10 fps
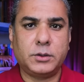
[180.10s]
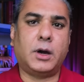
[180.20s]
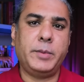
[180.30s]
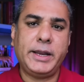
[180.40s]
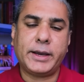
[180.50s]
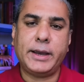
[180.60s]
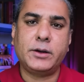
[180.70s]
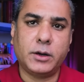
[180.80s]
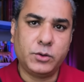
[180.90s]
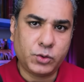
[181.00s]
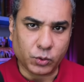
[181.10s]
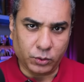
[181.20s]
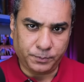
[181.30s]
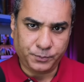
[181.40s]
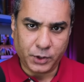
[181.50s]
Armenia gained
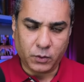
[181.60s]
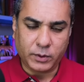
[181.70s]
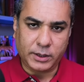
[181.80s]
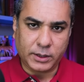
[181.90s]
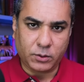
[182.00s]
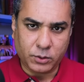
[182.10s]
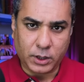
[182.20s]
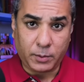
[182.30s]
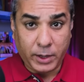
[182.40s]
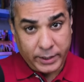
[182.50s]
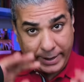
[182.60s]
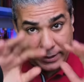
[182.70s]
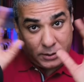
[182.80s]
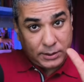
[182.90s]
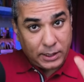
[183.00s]
control over Nagorno-Karabakh
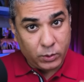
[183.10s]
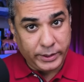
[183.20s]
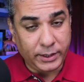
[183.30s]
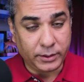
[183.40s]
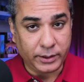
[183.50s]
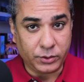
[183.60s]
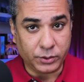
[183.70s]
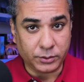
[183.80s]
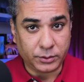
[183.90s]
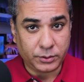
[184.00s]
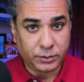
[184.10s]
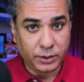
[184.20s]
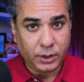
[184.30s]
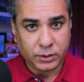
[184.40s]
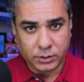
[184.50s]
and surrounding regions.
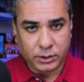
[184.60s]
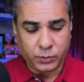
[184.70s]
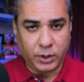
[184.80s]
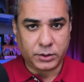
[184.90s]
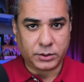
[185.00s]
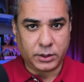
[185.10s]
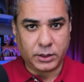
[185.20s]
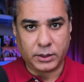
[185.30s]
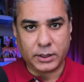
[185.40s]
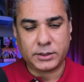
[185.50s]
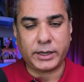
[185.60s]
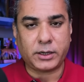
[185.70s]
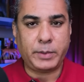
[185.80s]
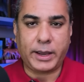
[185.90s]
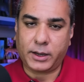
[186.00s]
So this was uh, a
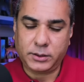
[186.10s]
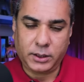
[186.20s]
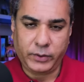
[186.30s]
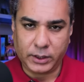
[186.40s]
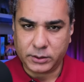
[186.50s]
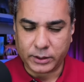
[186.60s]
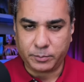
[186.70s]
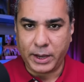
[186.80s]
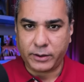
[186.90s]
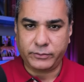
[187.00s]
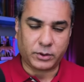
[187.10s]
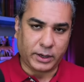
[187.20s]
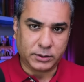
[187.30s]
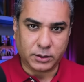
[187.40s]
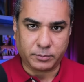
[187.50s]
setback, a significant setback for
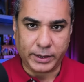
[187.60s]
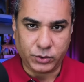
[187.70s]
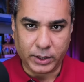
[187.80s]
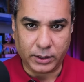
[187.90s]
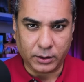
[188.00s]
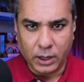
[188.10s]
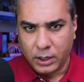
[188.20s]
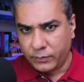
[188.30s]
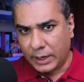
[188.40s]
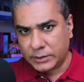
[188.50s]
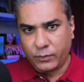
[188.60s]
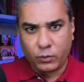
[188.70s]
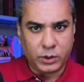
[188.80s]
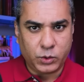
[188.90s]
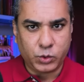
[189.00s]
Azerbaijan. Fast
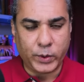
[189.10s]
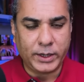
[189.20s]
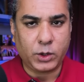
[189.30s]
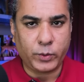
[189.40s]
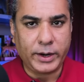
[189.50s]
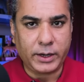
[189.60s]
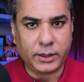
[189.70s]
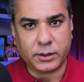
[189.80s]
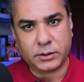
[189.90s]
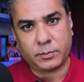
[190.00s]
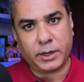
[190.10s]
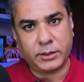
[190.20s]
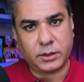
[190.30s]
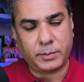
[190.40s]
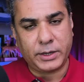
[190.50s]
forward to 2020, the Azer
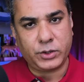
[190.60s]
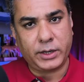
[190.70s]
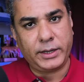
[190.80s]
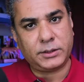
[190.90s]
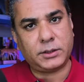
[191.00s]
Azerbaijanis